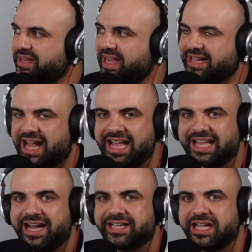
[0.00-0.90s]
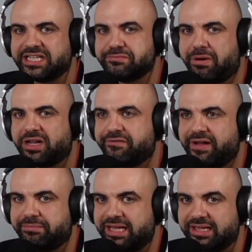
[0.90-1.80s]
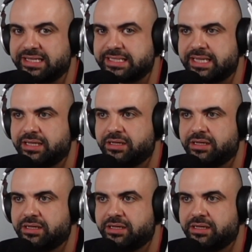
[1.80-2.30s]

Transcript: And I got a Spotify playlist